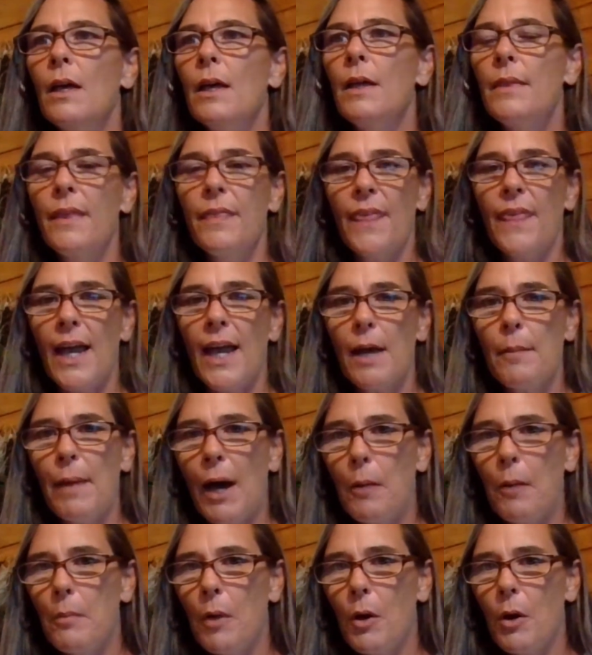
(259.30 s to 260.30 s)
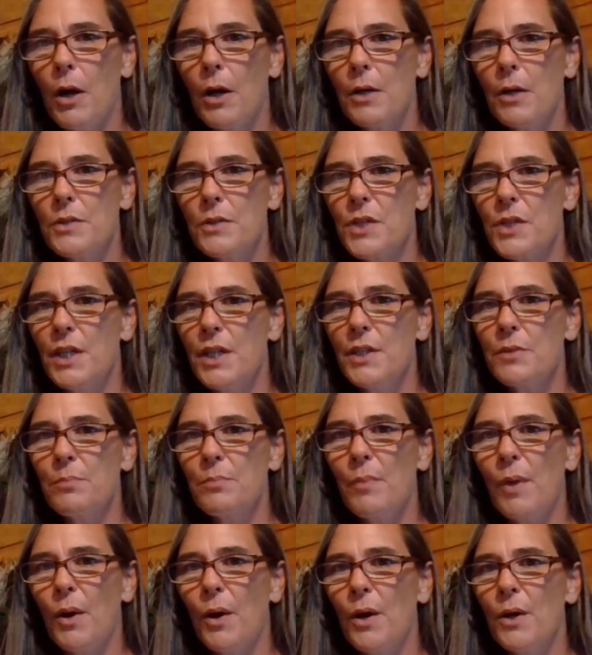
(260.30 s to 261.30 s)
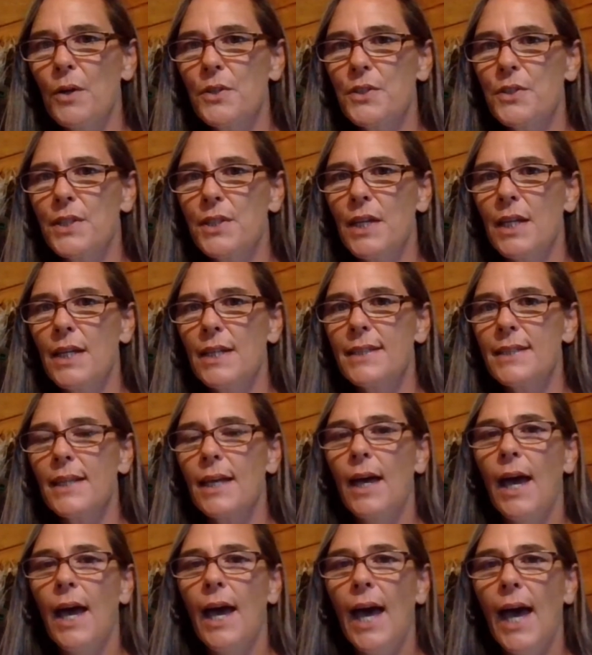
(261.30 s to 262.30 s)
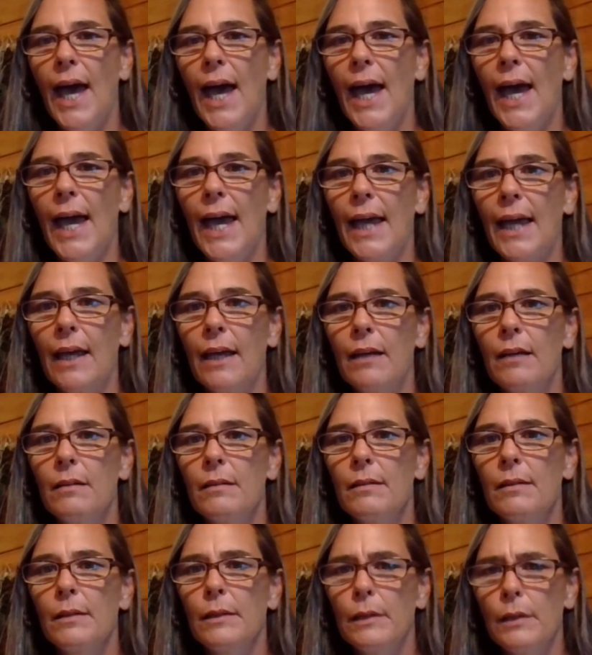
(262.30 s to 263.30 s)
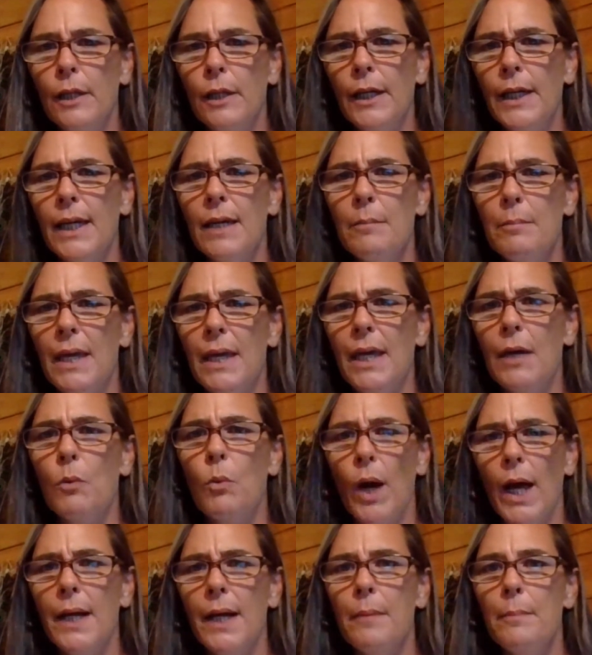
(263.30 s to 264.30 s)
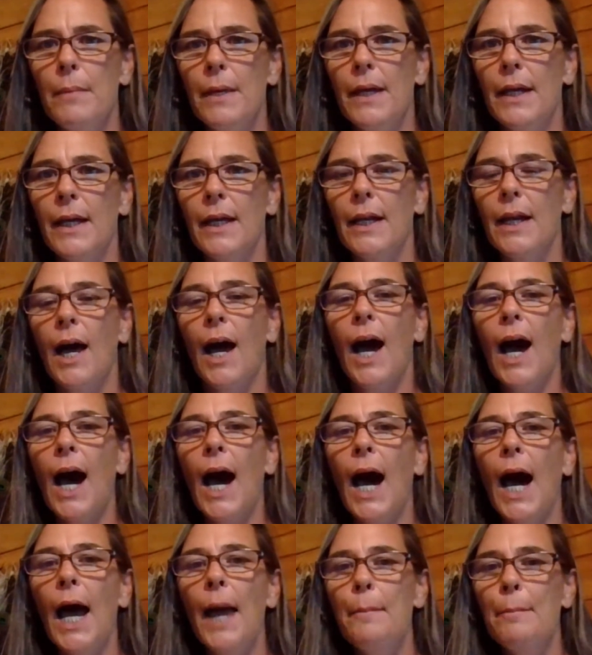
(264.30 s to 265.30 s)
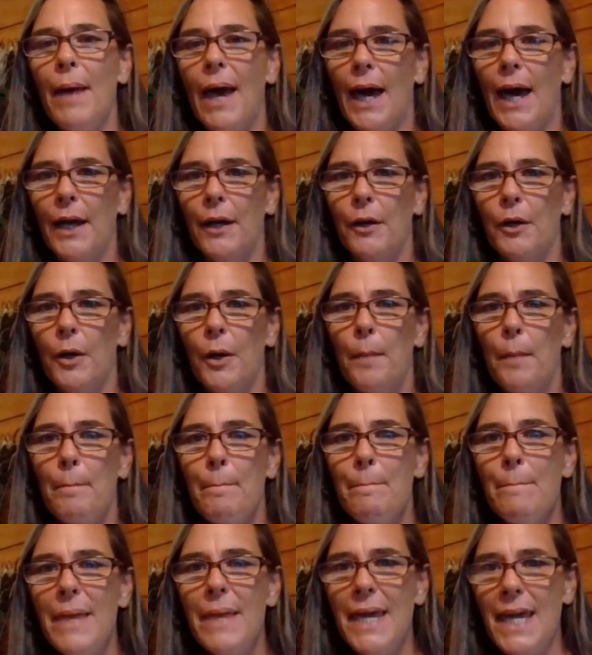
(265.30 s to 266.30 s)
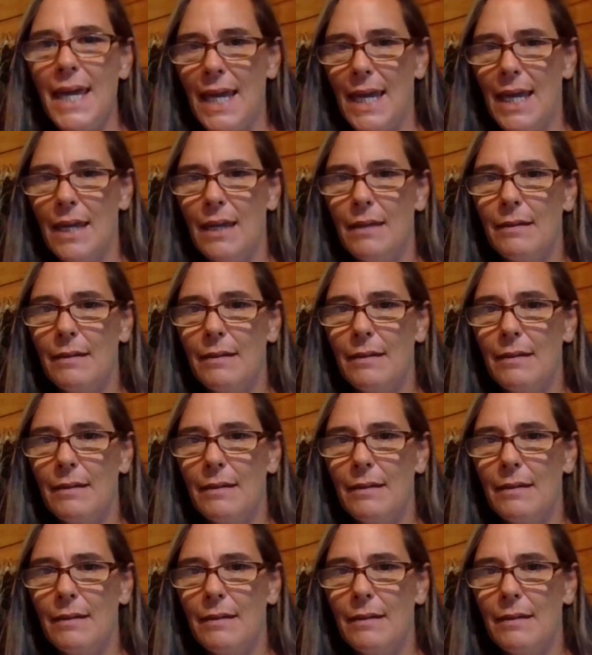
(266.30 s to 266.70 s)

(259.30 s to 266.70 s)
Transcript: The thing about Mars is Mars says, hey, look at me, wait a minute, I matter, me.